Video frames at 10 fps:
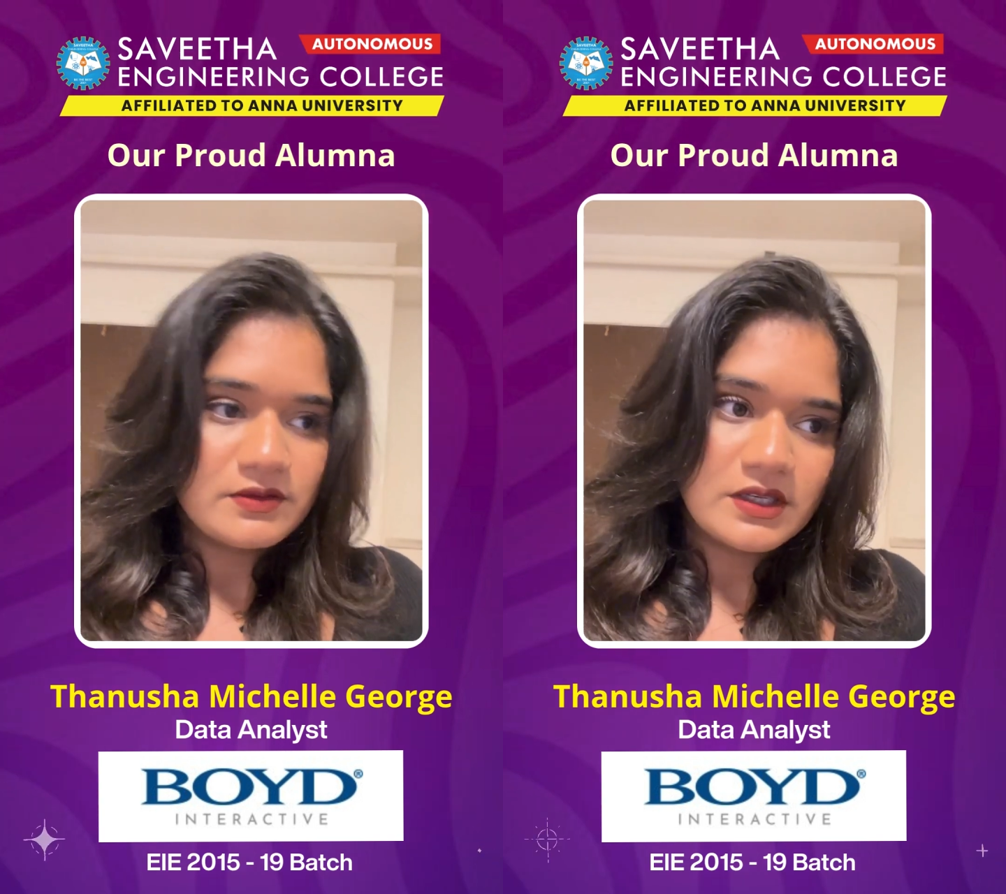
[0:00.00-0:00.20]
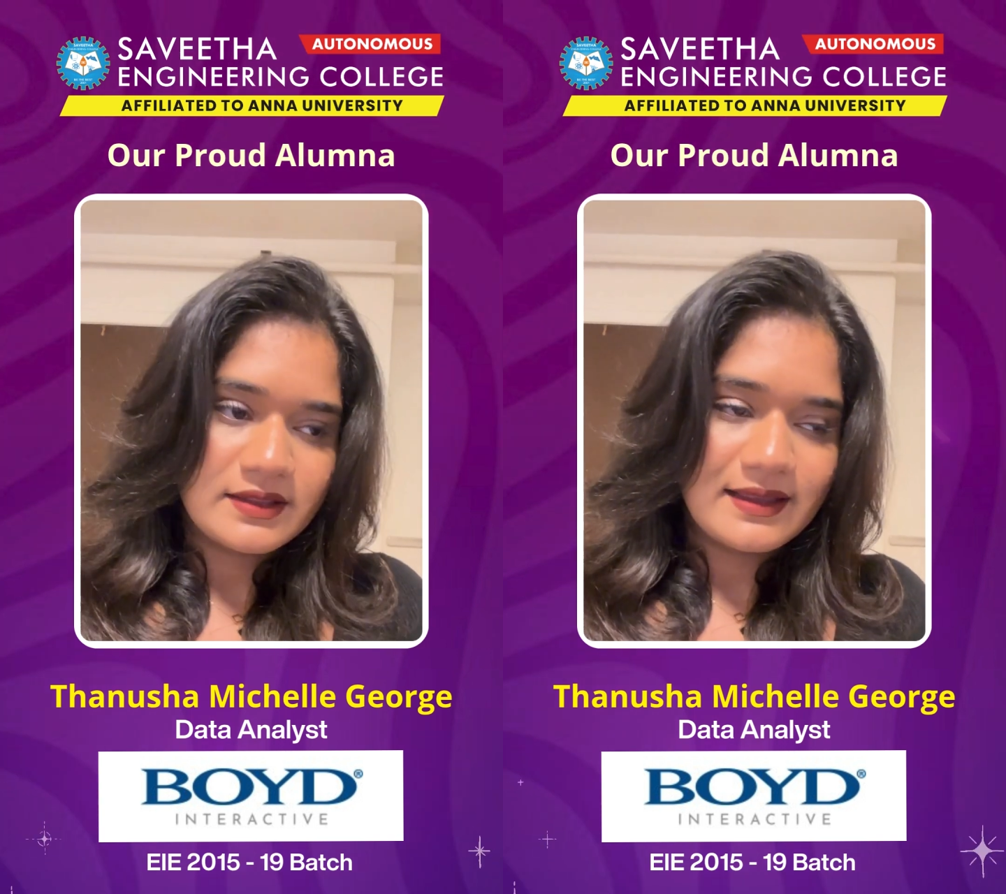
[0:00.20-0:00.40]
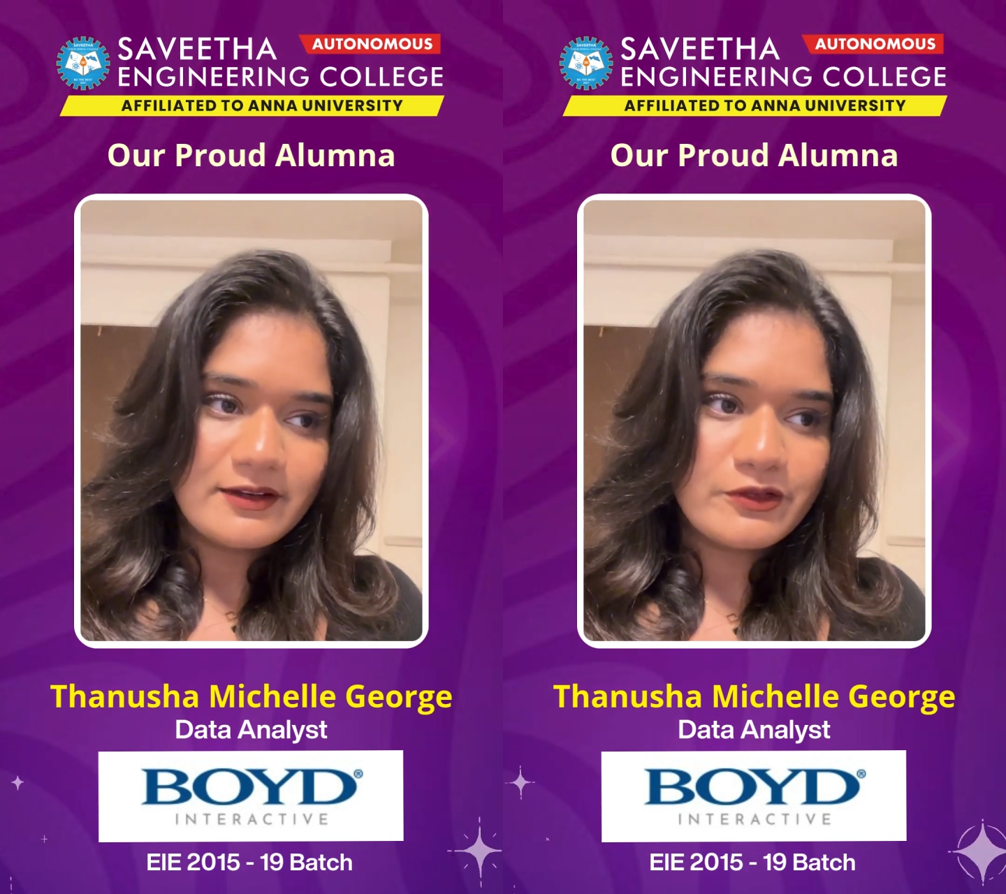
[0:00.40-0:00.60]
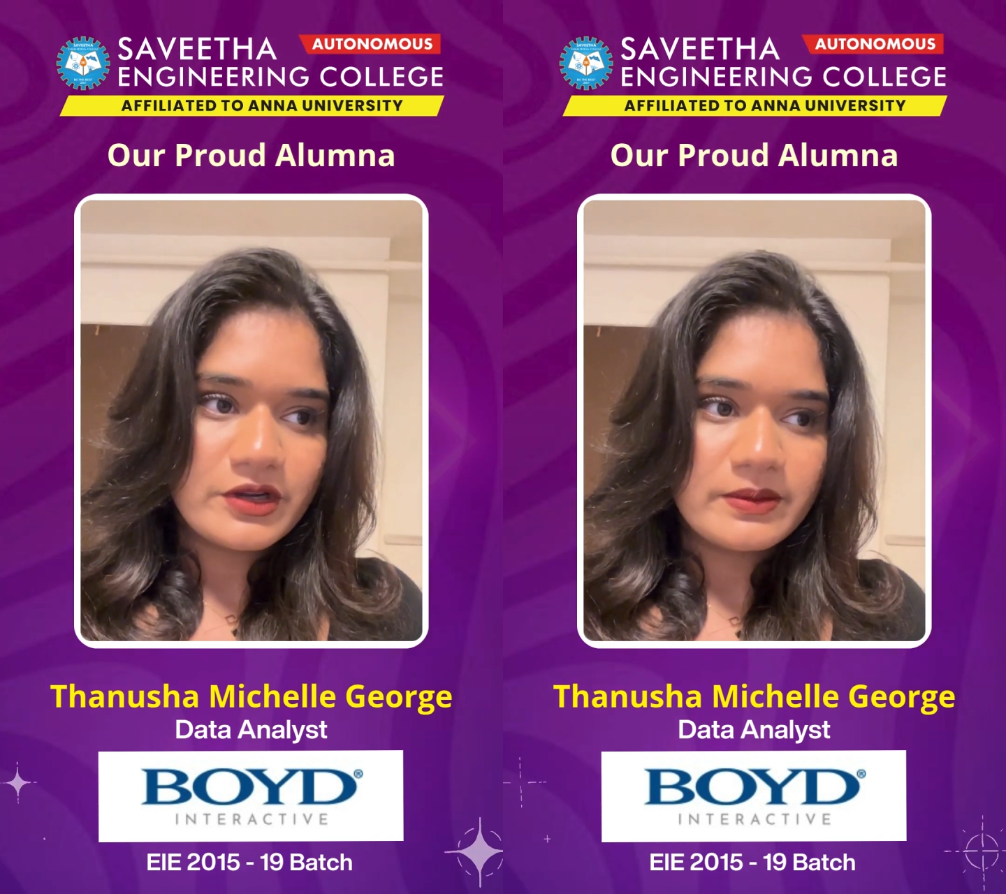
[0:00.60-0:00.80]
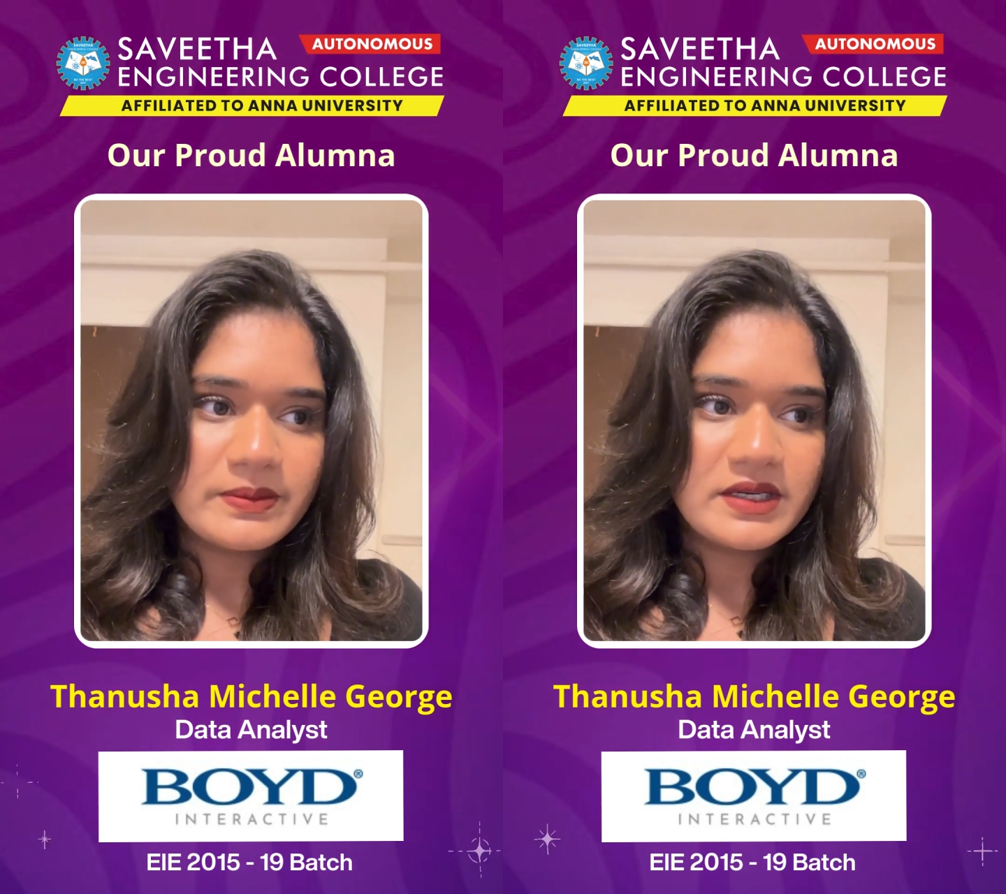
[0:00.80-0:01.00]
worked there
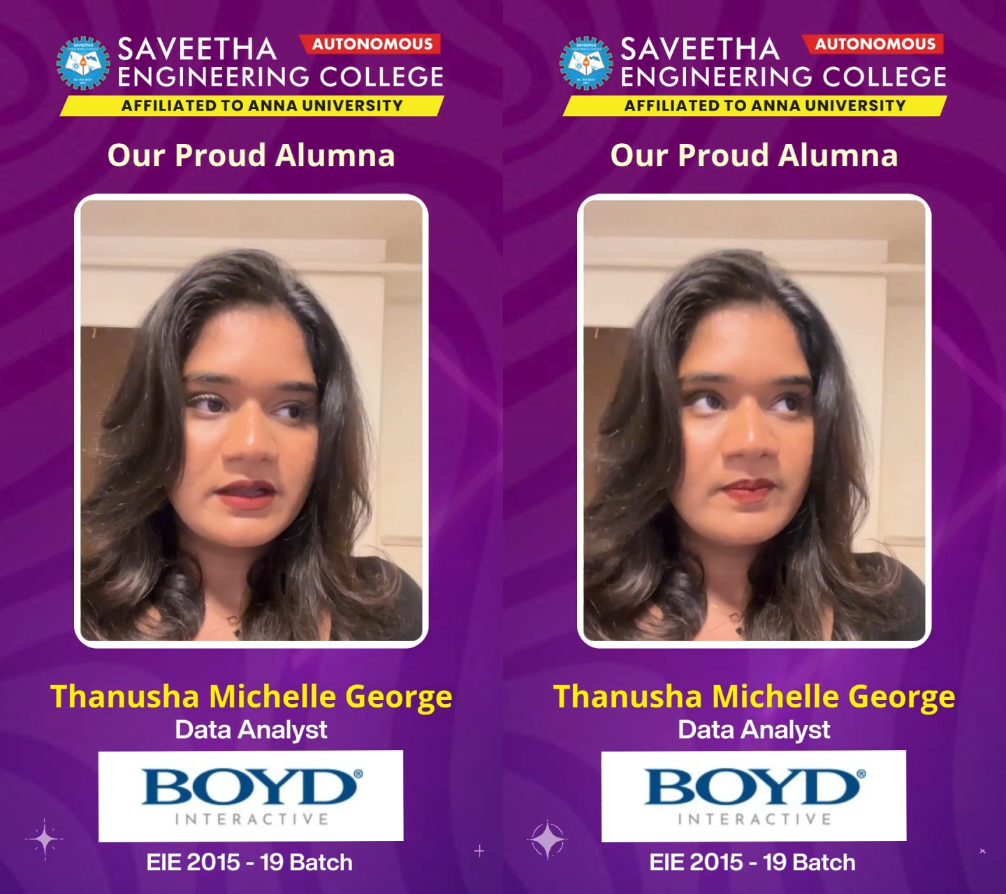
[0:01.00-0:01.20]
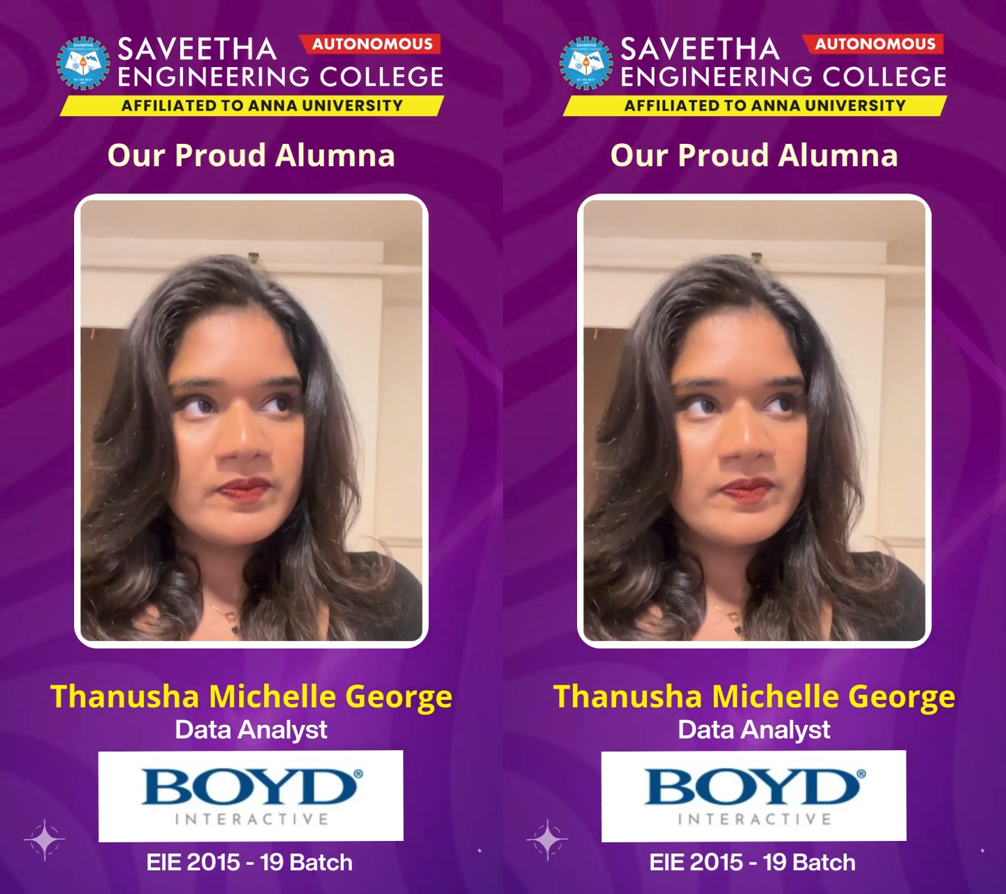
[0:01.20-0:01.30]
for a bit,